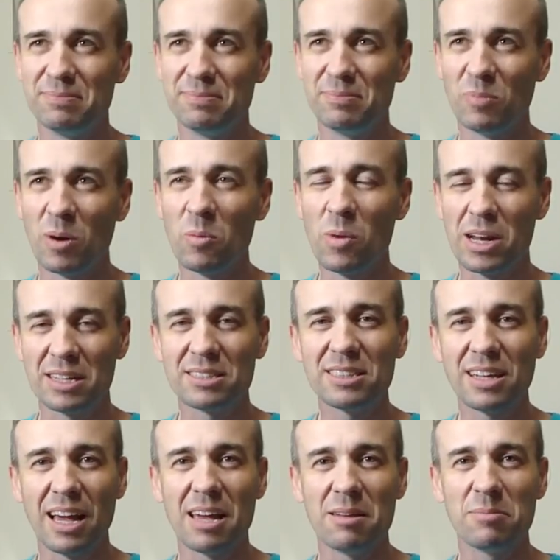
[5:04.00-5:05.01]
one way to
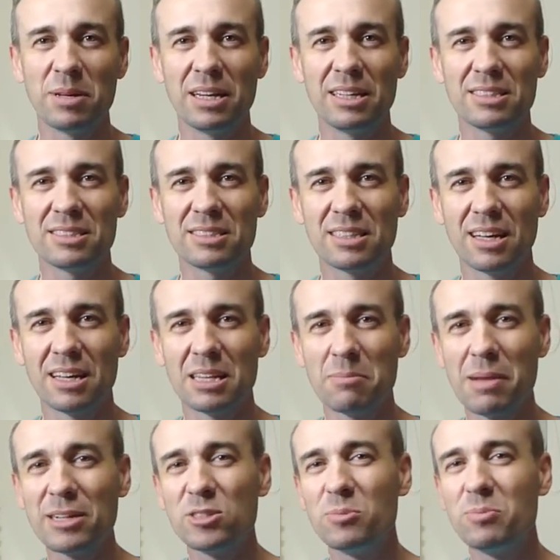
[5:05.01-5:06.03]
say it, but it's the
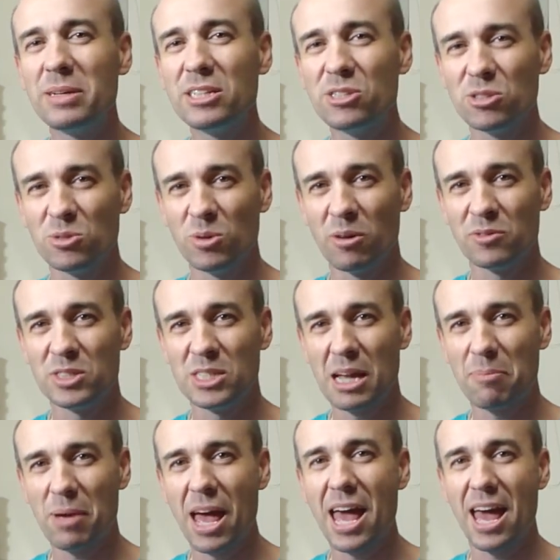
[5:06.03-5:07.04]
Machu Picchu of
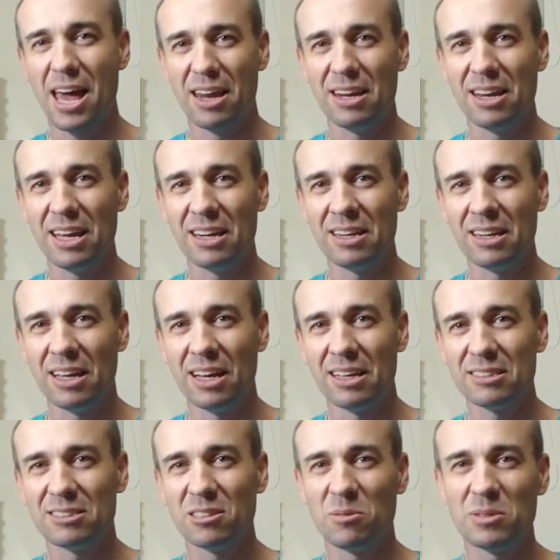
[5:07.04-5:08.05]
Japan, and
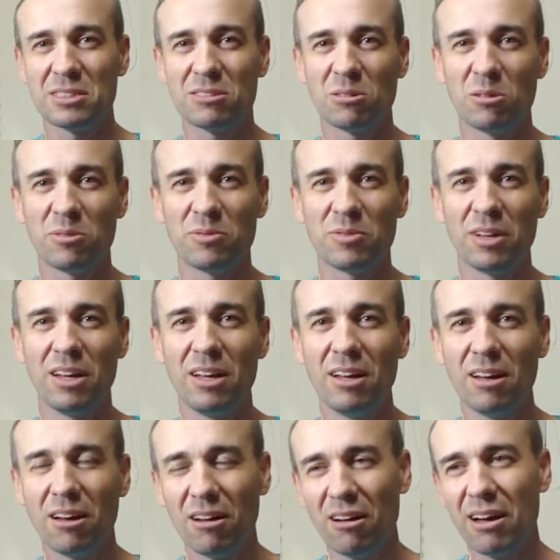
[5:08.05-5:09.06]
so it's sort of
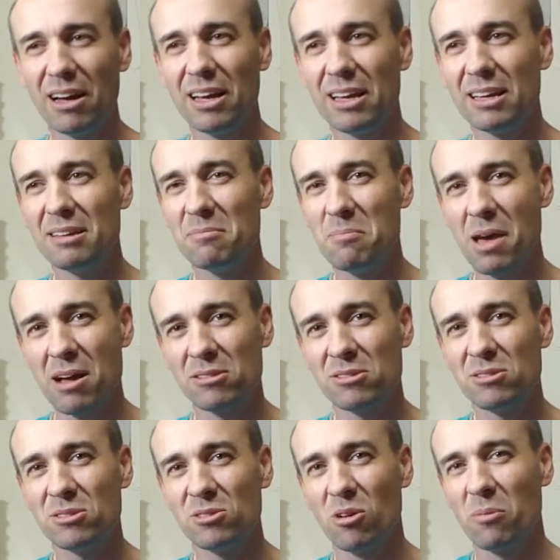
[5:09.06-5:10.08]
high
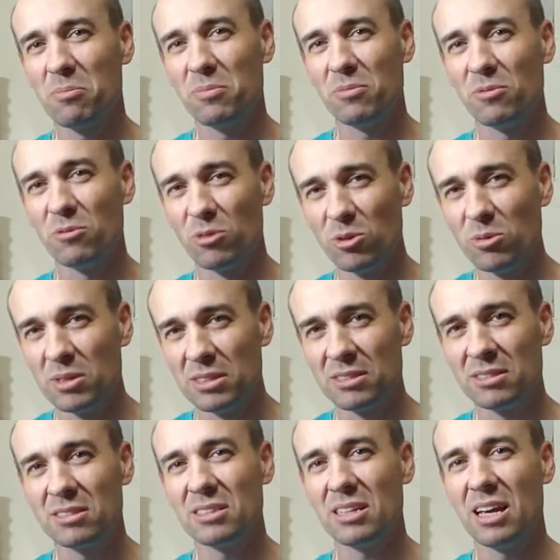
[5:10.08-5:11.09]
mountaintop
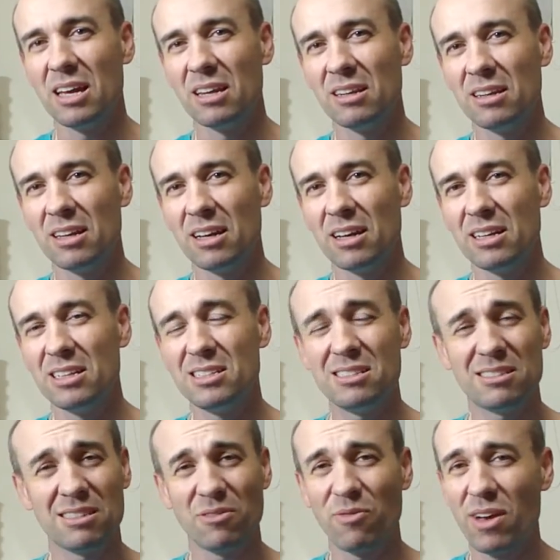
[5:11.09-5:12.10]
ruins, and it's
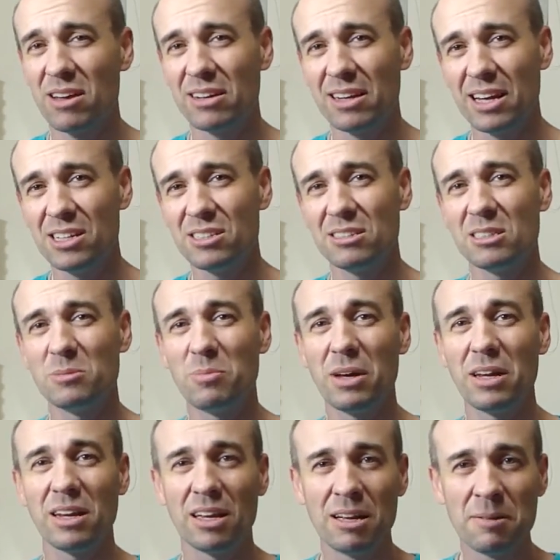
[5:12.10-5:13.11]
just the foundations,
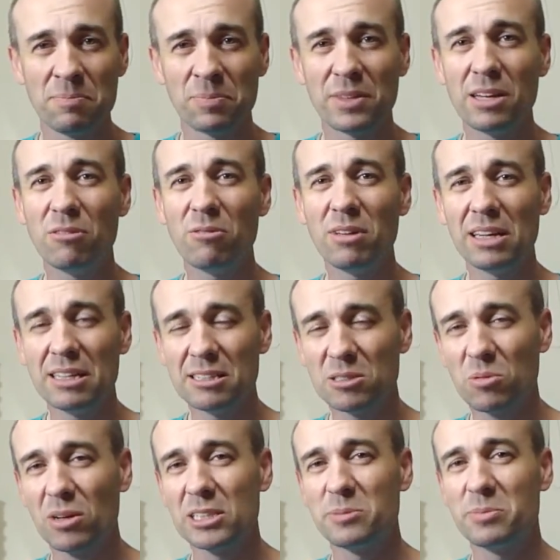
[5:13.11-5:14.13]
but it really is
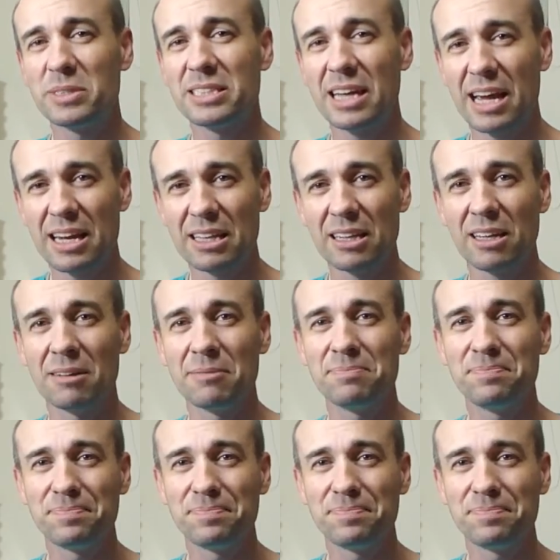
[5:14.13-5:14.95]
quite spectacular,